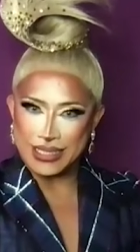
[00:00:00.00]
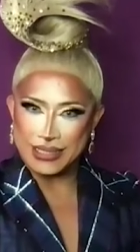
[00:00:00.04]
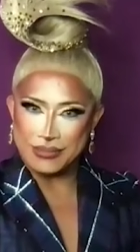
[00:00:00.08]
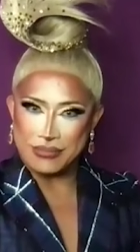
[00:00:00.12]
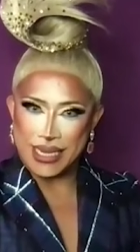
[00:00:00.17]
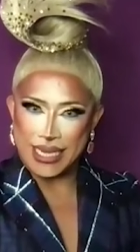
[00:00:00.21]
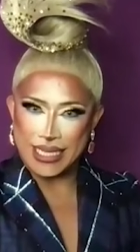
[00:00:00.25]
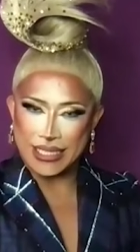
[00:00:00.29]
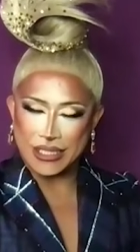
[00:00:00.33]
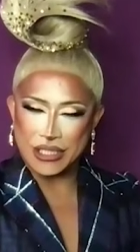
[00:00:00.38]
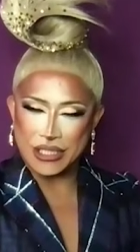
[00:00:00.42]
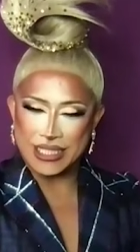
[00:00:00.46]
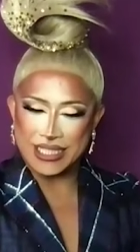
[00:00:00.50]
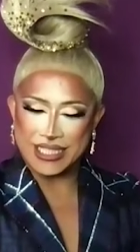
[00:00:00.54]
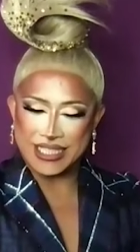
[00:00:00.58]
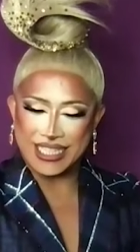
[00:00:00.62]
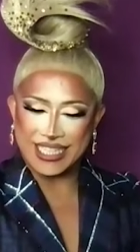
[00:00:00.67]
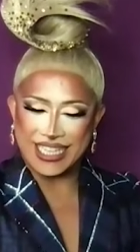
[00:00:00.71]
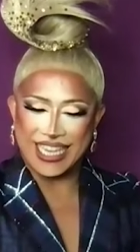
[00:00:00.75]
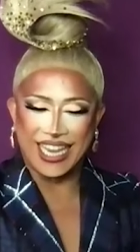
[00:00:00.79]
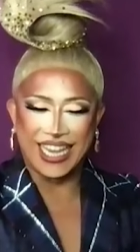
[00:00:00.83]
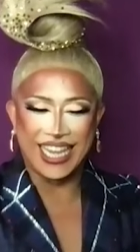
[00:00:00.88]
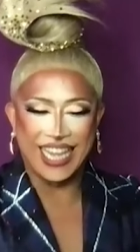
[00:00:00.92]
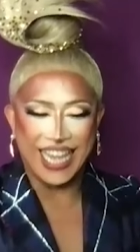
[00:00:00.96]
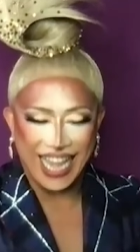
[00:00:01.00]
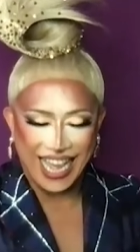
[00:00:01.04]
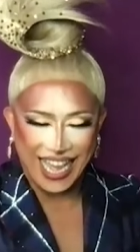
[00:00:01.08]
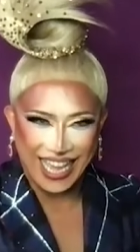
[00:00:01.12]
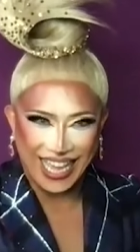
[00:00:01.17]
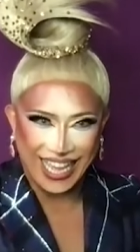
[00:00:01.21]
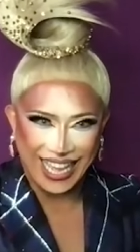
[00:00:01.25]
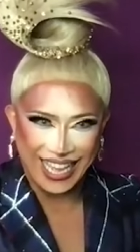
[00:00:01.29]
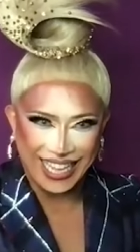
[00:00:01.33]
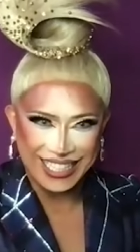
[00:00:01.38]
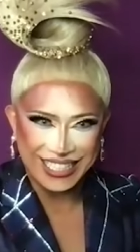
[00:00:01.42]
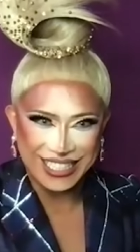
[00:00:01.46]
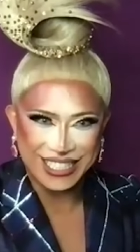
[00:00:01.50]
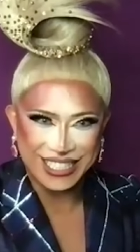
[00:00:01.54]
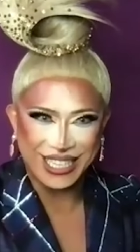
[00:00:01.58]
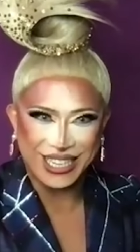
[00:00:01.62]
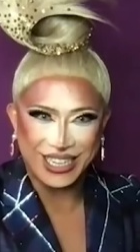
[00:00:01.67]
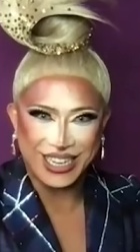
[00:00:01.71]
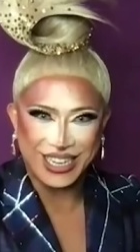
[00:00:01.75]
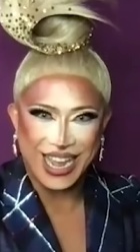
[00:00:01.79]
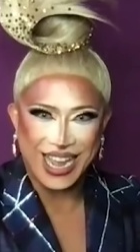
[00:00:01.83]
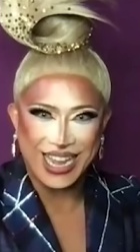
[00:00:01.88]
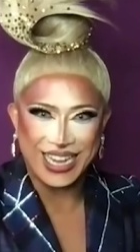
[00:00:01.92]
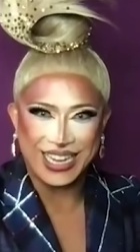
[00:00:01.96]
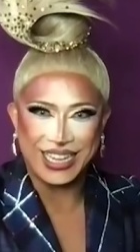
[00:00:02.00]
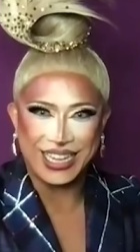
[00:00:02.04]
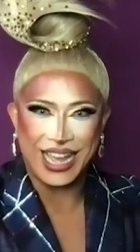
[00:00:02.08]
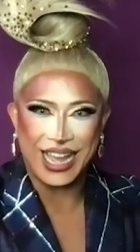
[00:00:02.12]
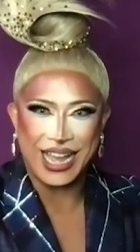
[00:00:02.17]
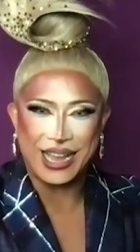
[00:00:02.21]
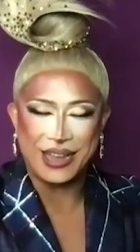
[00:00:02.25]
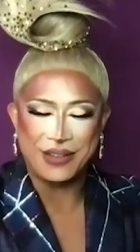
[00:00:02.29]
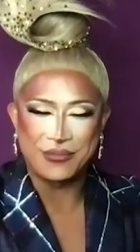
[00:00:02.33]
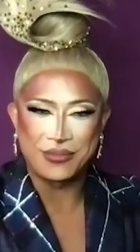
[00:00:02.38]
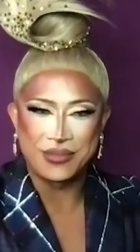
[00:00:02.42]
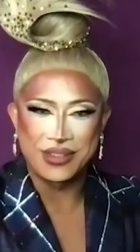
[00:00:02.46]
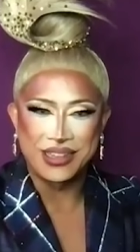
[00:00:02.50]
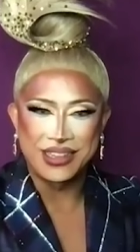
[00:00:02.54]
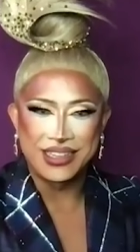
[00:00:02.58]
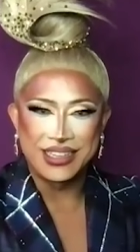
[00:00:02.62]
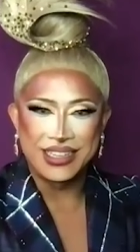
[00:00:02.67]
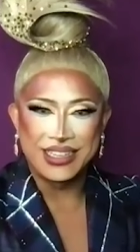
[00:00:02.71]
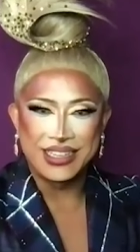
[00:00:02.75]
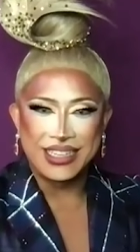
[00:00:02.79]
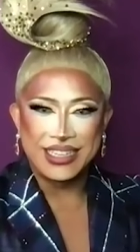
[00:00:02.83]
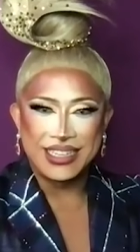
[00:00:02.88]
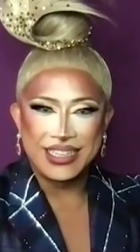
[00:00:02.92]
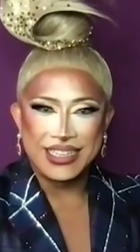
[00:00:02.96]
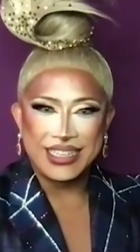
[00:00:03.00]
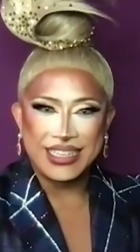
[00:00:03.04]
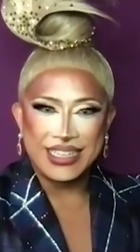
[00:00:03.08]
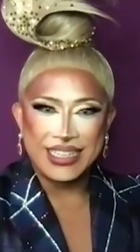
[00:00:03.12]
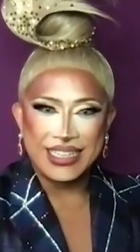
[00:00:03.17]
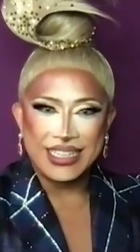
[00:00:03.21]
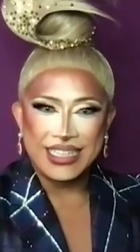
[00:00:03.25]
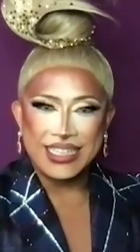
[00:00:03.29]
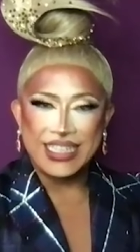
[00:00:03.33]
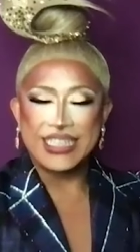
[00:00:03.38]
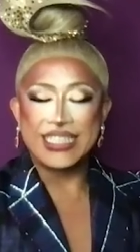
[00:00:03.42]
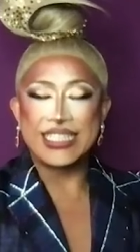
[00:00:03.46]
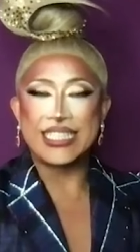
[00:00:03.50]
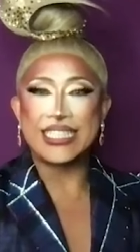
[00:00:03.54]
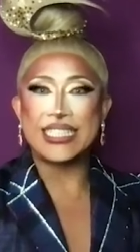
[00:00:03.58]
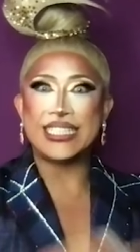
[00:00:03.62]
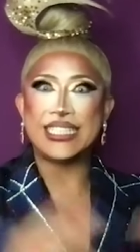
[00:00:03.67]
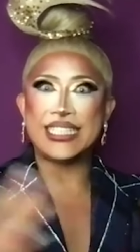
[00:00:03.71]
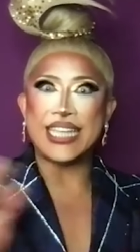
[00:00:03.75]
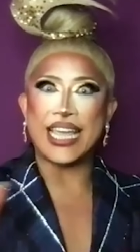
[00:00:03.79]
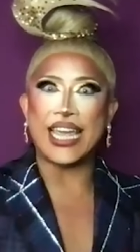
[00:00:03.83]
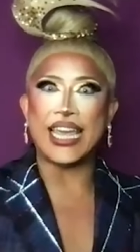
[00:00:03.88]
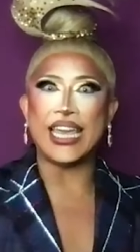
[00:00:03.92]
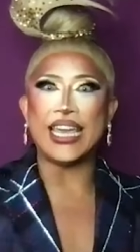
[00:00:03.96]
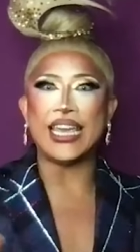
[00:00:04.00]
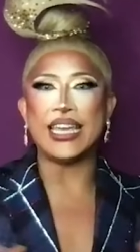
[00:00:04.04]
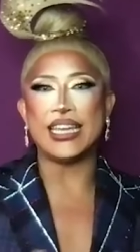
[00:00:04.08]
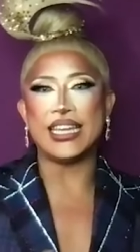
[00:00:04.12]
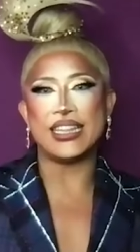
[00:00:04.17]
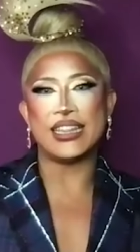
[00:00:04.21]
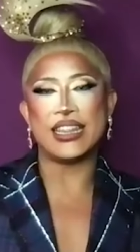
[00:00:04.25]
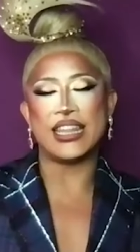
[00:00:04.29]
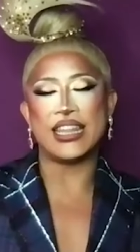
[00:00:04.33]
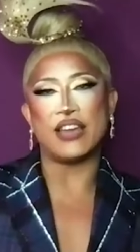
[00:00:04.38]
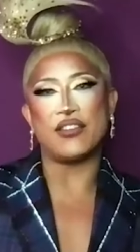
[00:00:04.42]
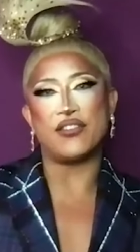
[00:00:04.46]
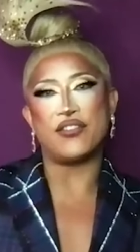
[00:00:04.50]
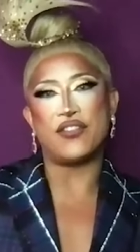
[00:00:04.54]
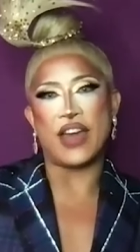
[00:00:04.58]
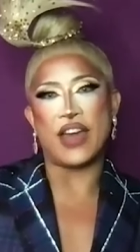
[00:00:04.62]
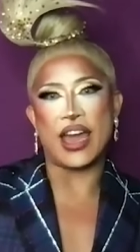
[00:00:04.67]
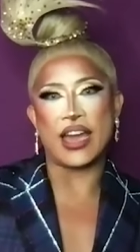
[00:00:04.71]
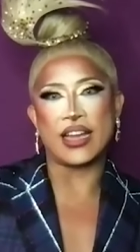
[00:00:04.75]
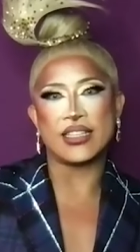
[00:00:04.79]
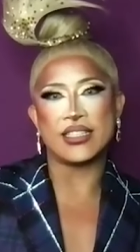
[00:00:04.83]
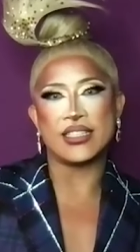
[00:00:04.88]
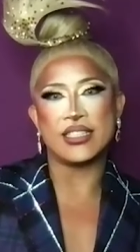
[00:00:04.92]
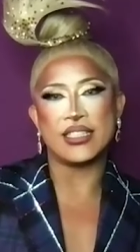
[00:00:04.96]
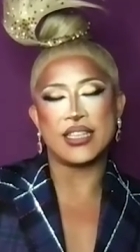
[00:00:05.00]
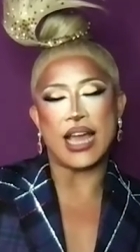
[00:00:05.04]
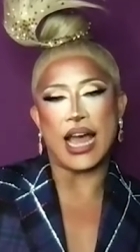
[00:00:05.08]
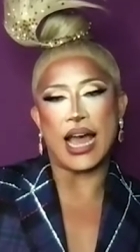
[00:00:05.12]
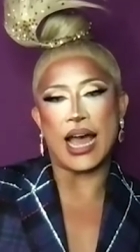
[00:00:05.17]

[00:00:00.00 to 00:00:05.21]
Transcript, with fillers: in Manchester yet to kind of see the effect.